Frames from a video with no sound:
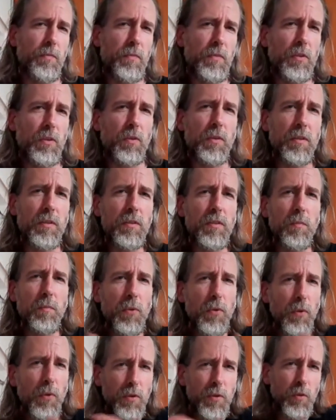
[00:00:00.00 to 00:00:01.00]
So this is
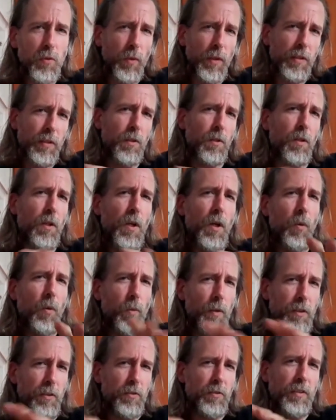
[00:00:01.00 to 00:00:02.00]
important when you
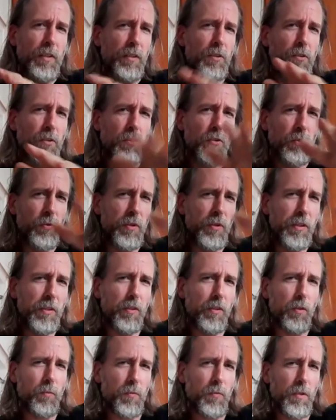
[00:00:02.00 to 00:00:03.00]
set your
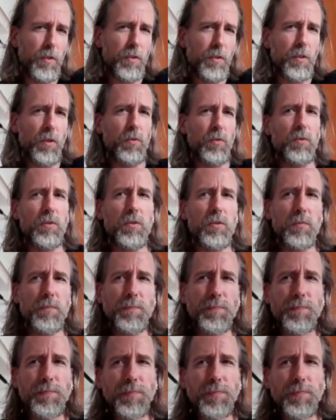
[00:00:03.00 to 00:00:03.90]
curriculum goals.